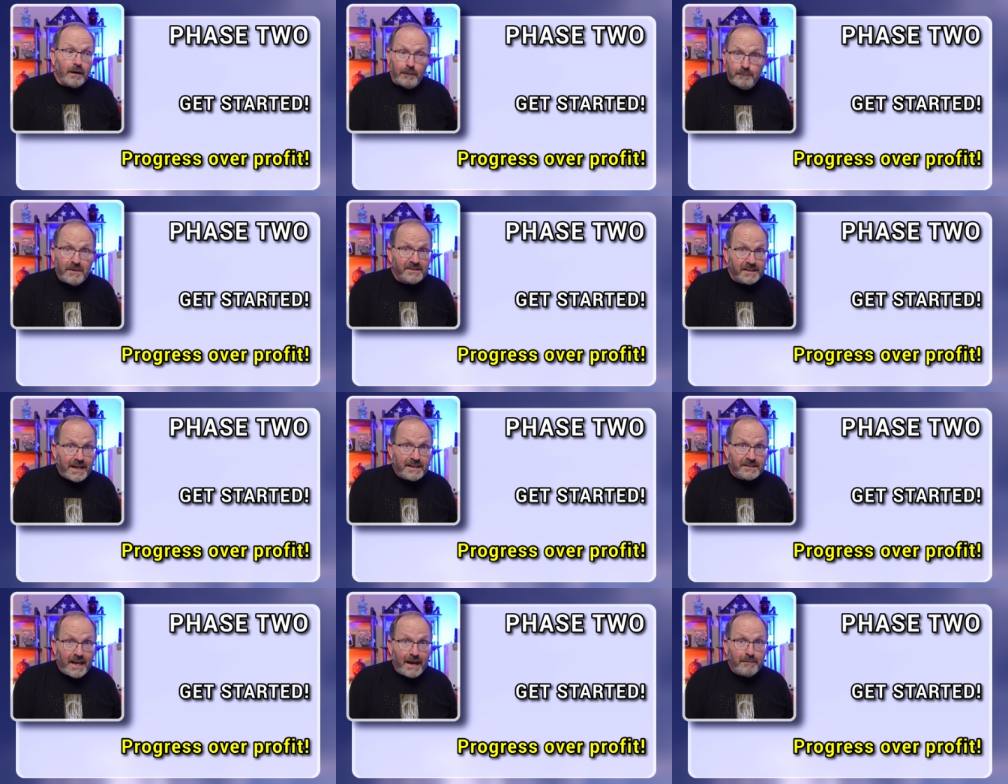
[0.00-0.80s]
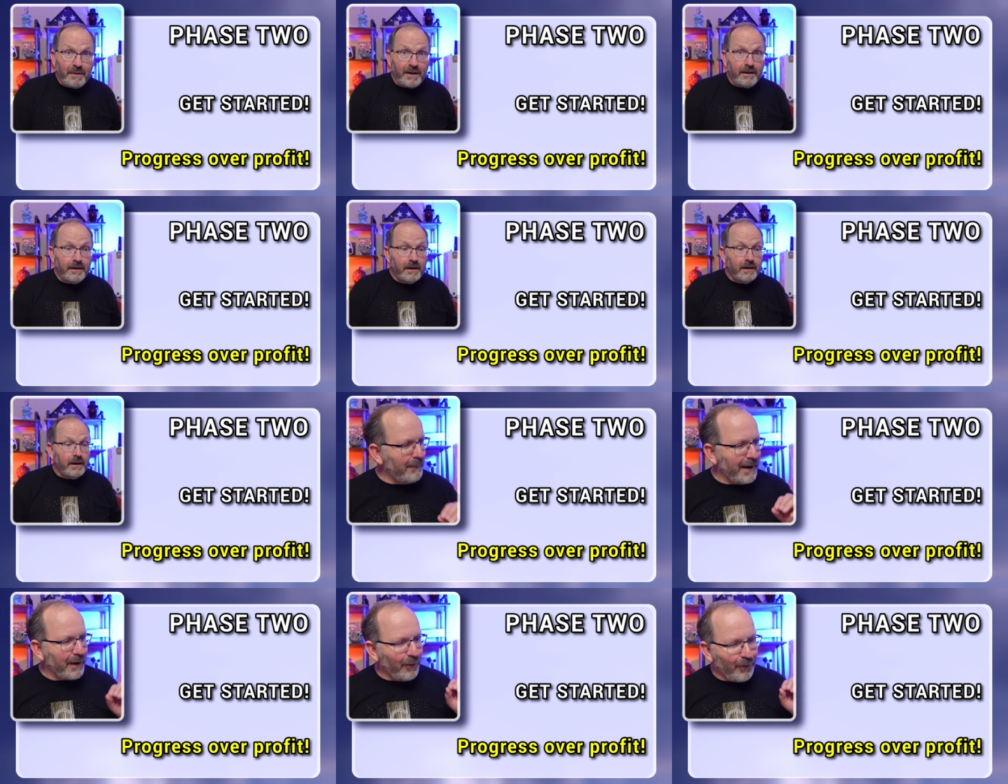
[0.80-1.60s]
mistakes happen.
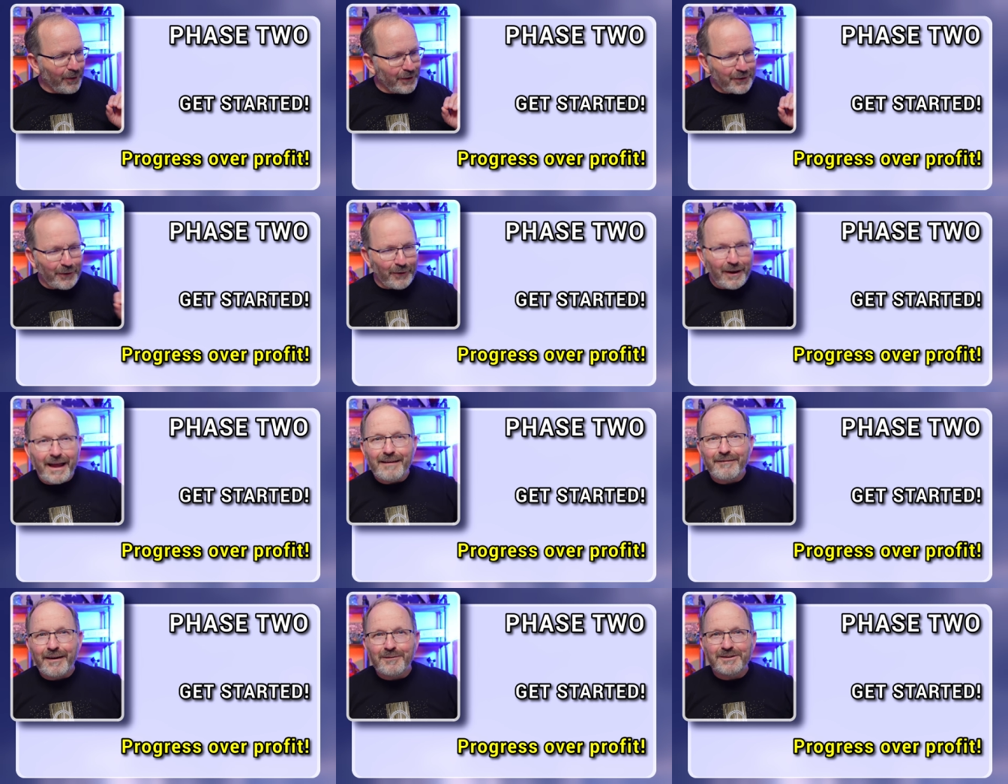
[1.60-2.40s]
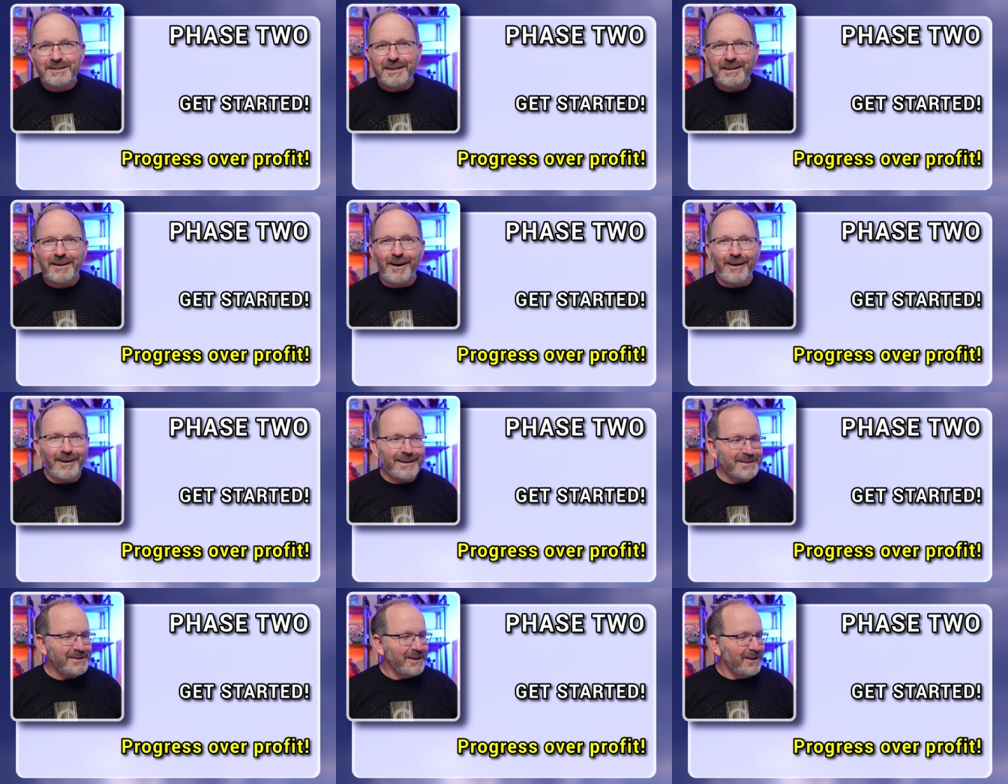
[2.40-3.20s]
My whole adult life, I was in
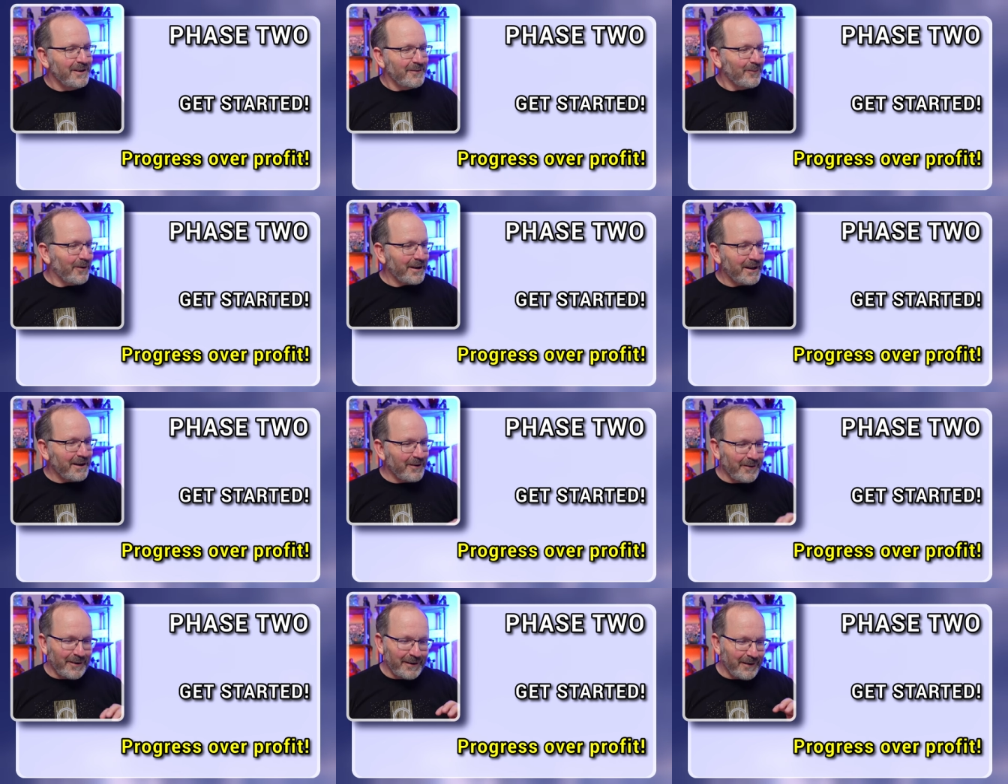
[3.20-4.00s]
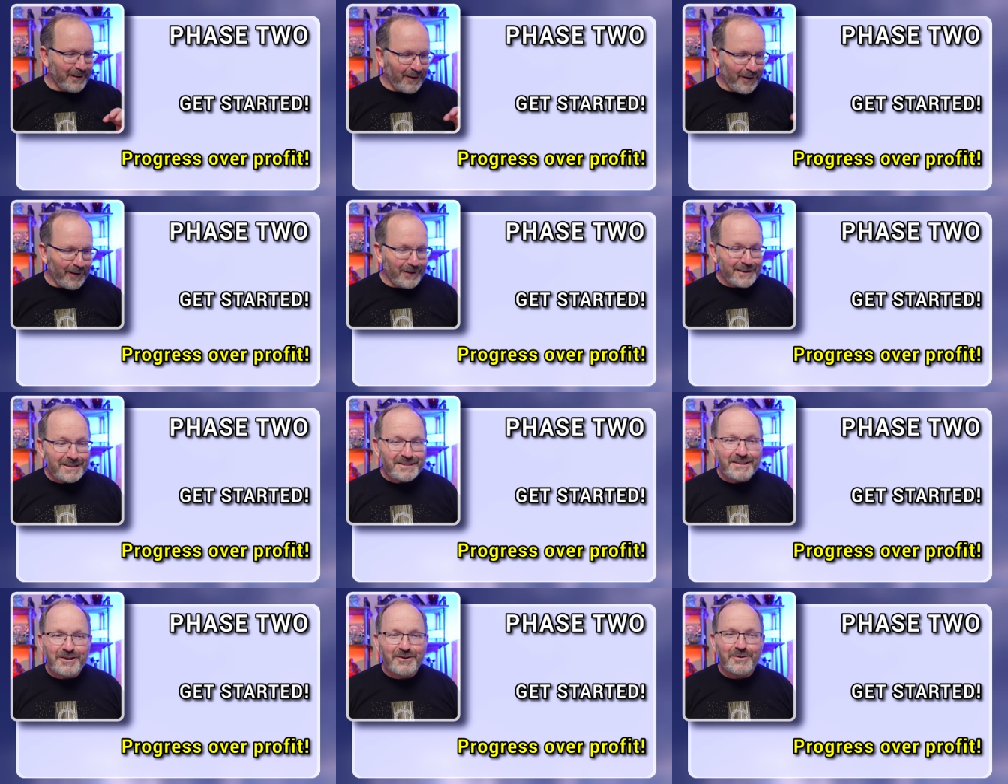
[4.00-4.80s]
college working on all
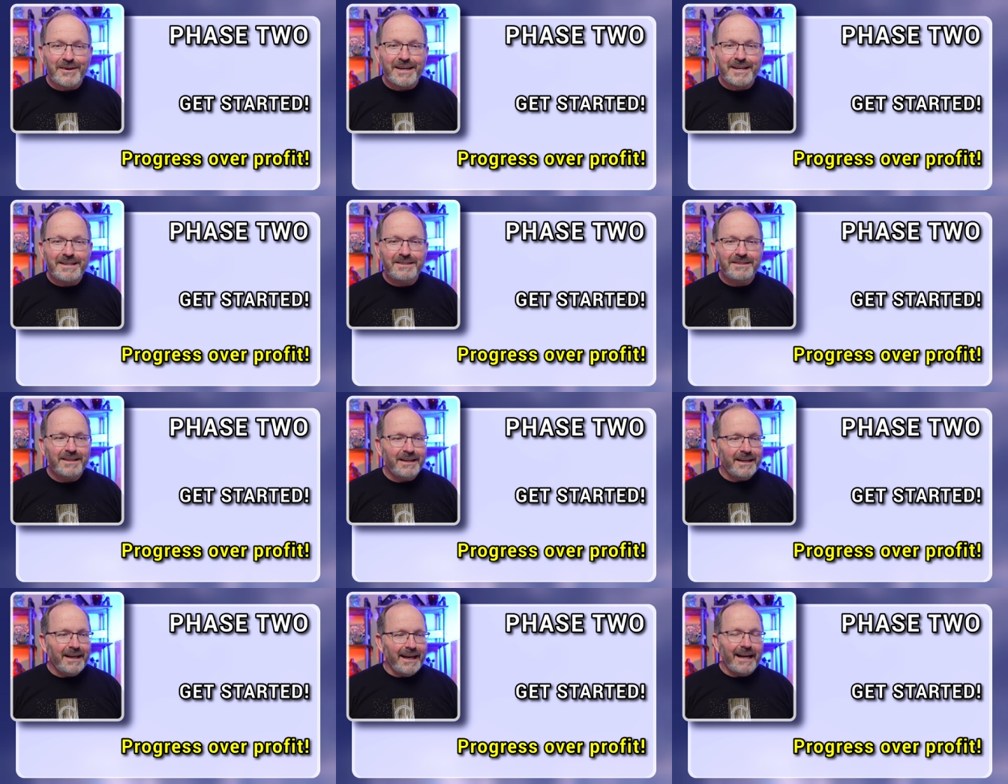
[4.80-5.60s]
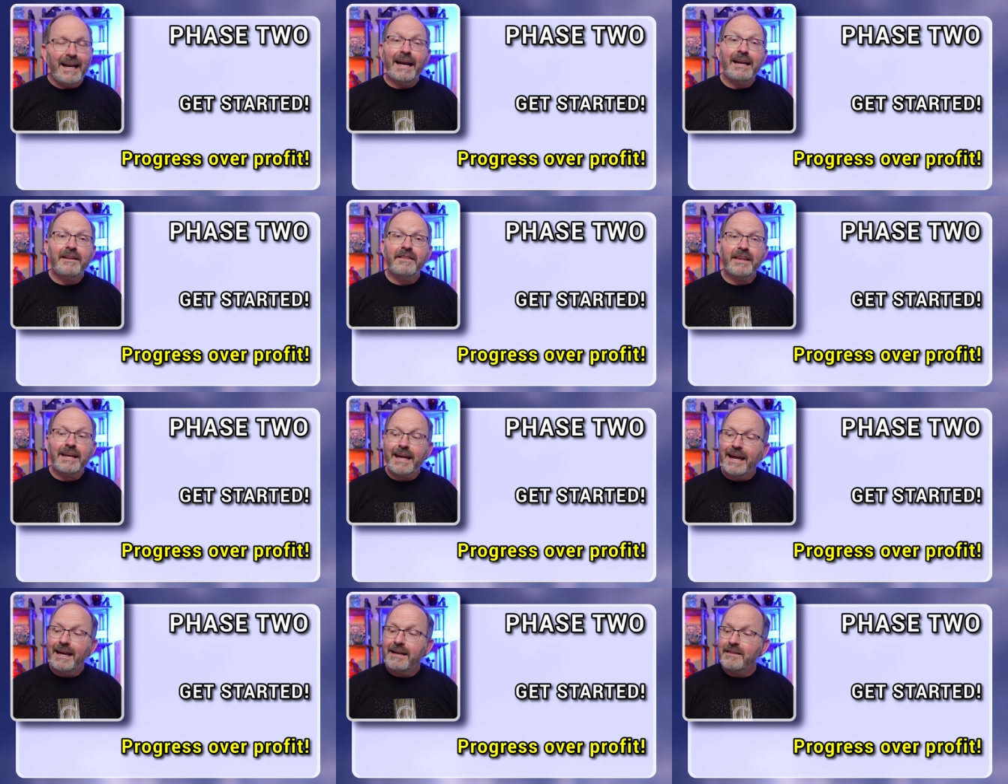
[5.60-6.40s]
these degrees, and I didn't
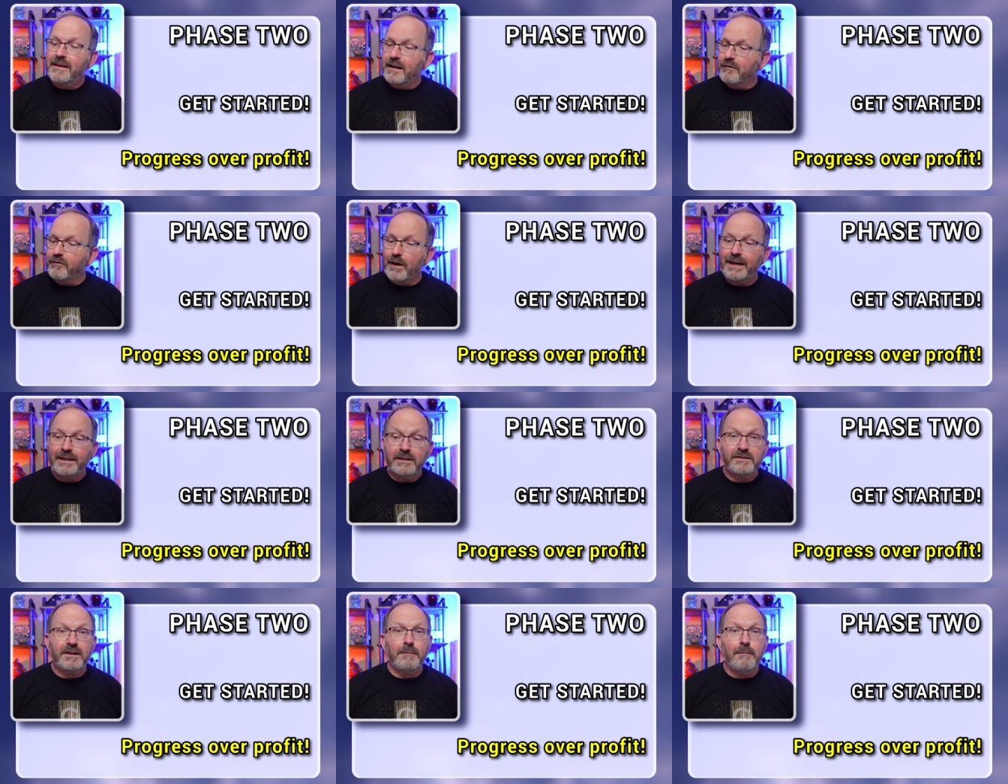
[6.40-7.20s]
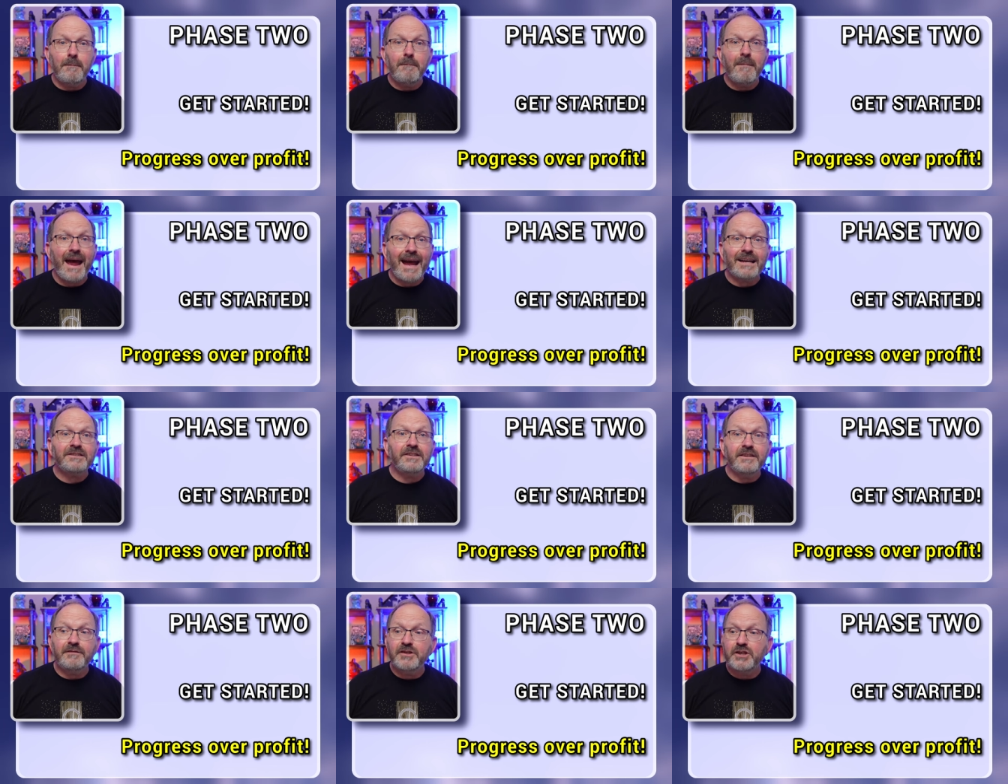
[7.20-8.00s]
think anything of writing some
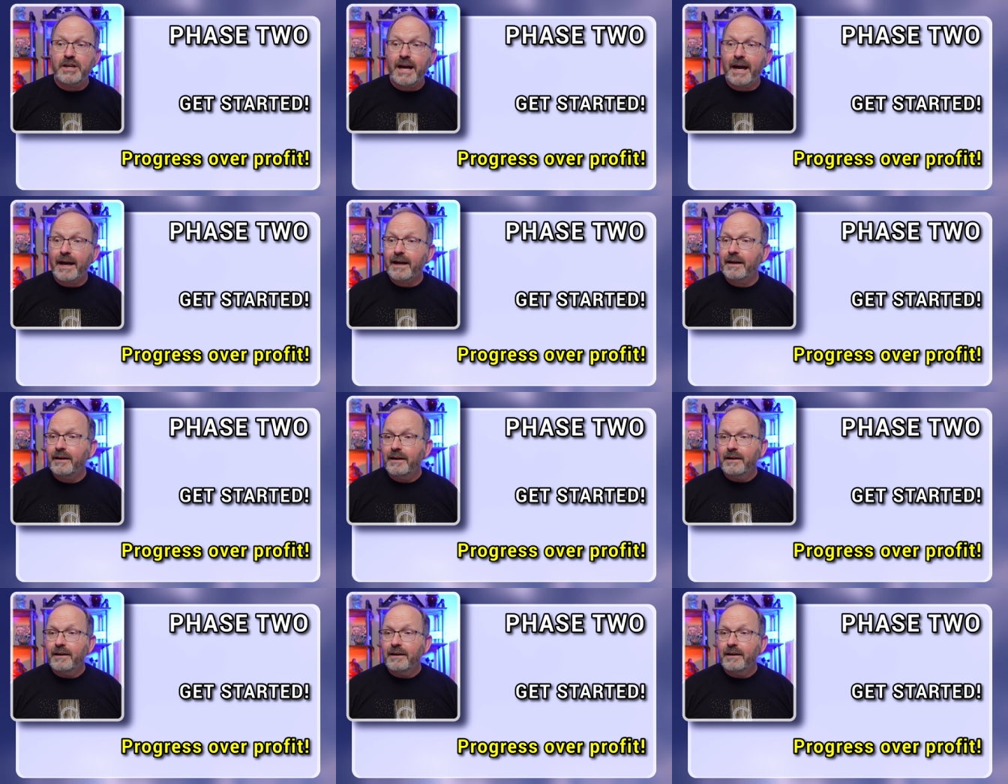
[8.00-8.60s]
massive check